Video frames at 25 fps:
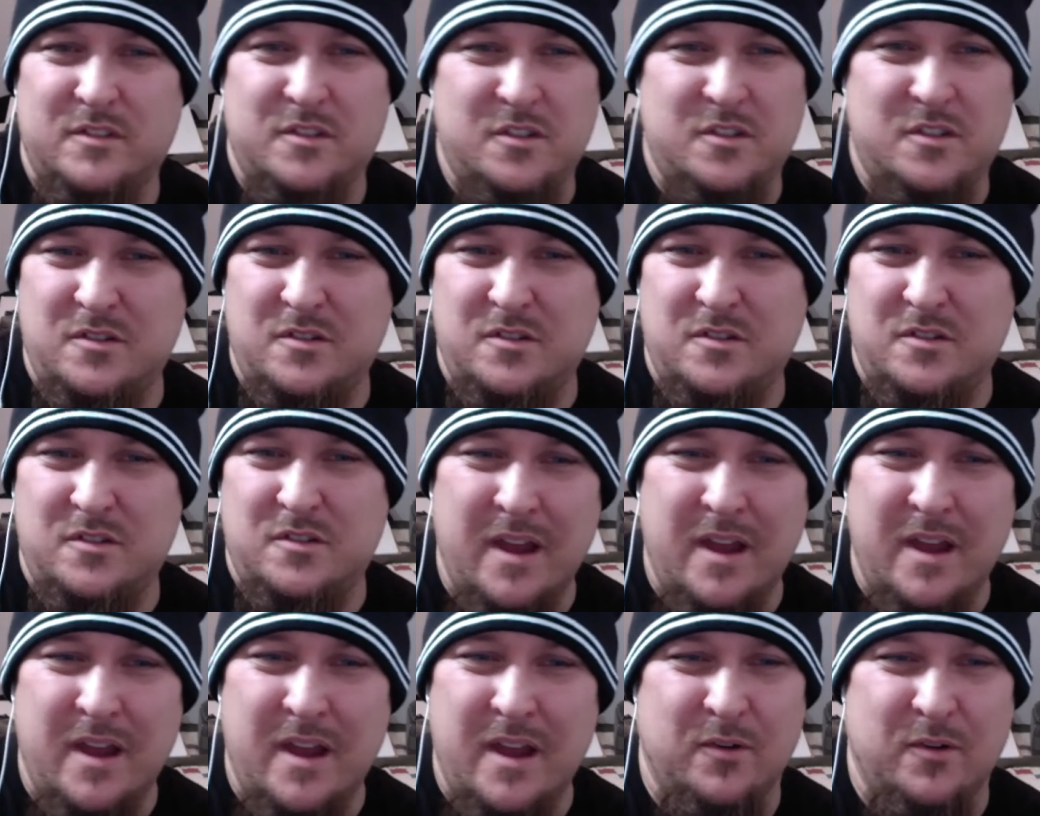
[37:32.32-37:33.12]

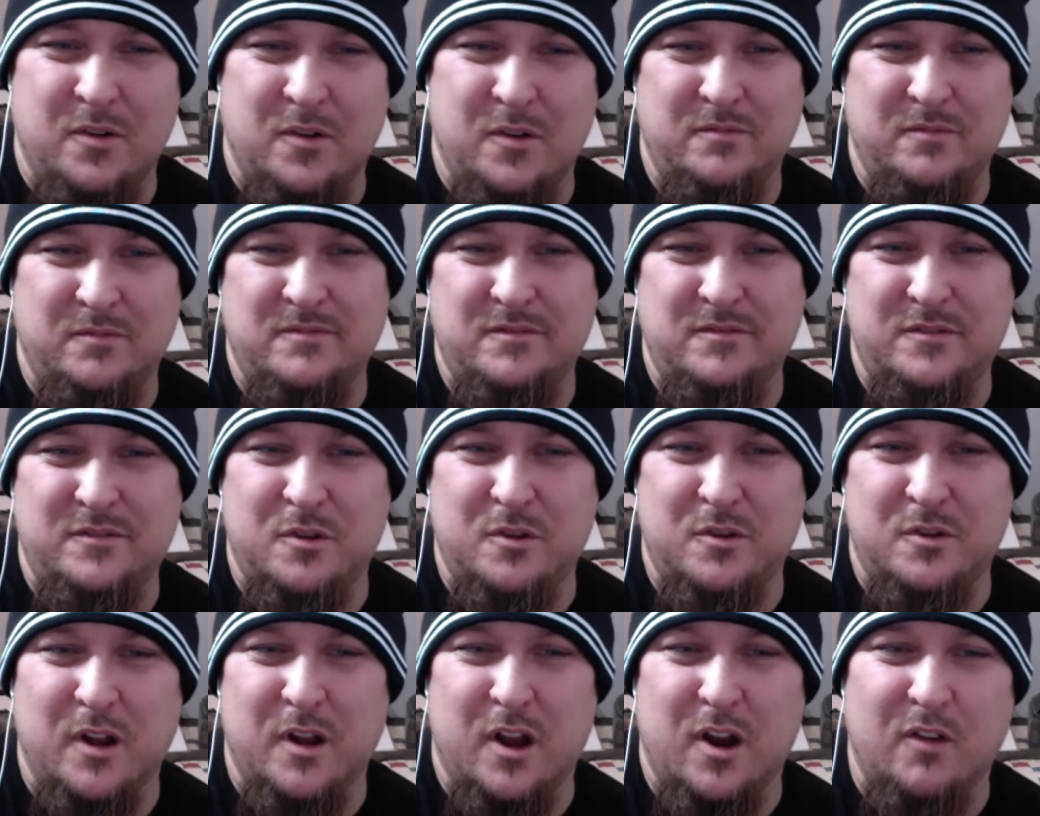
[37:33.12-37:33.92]
don't ever
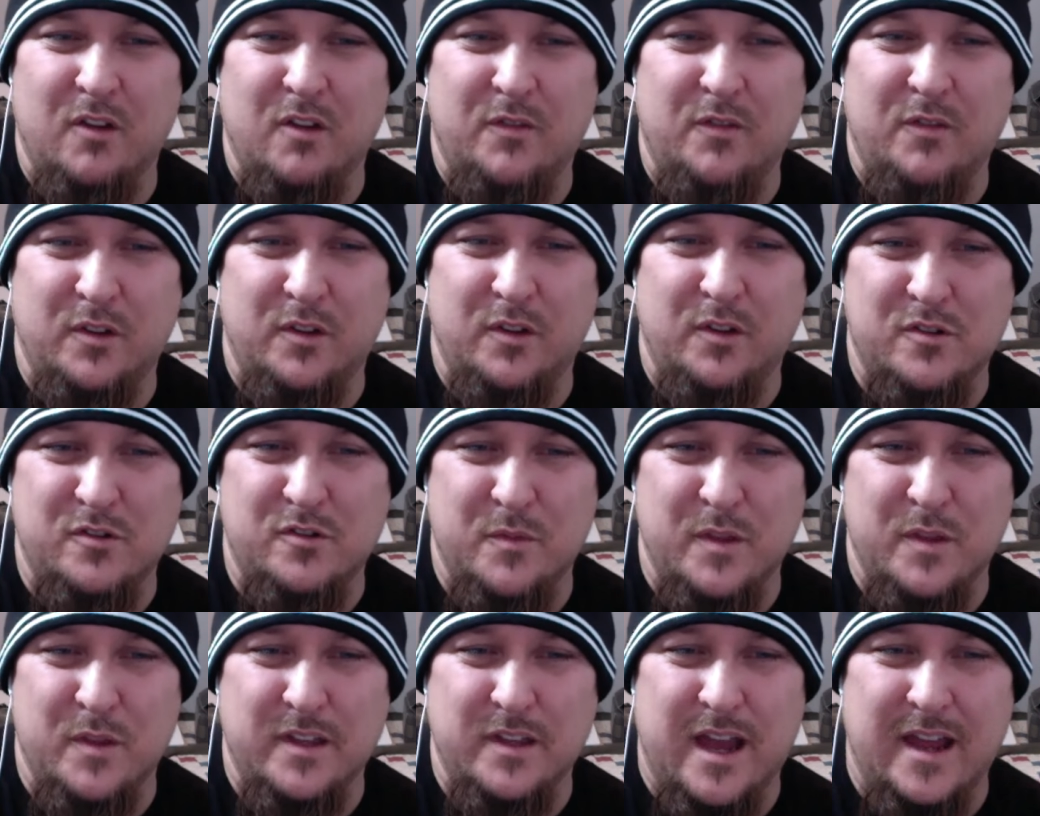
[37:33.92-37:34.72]
go to art filters
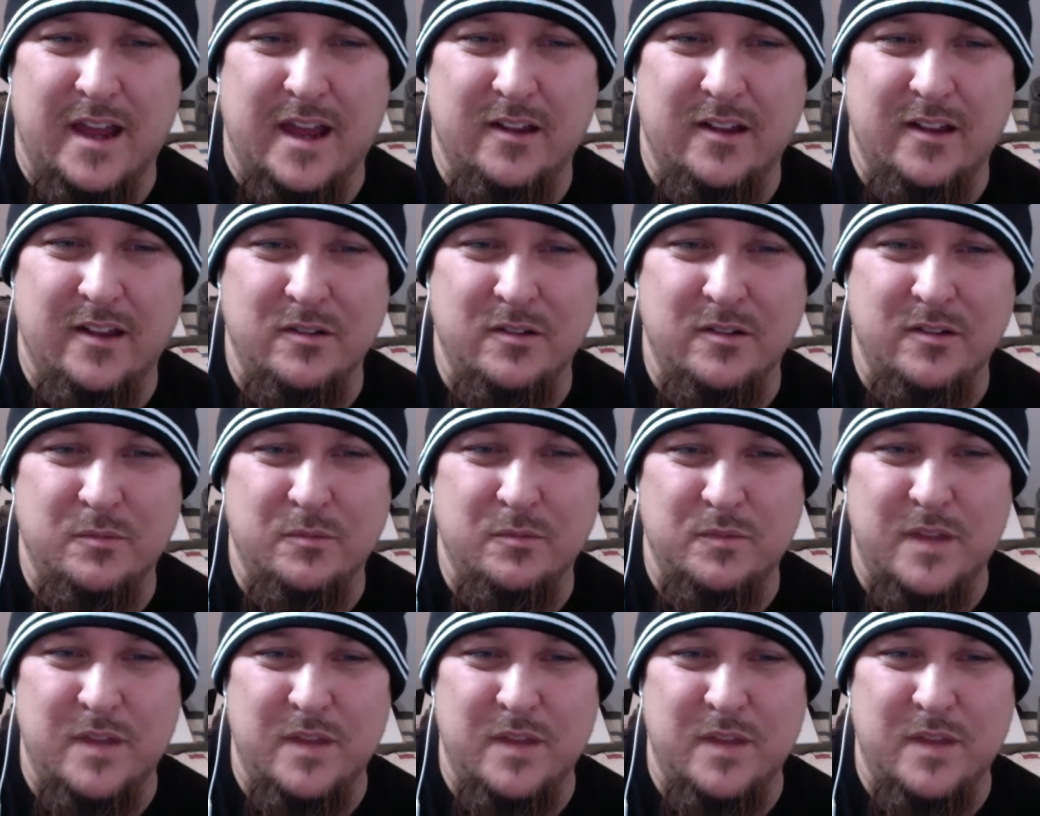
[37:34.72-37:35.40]
from the dial.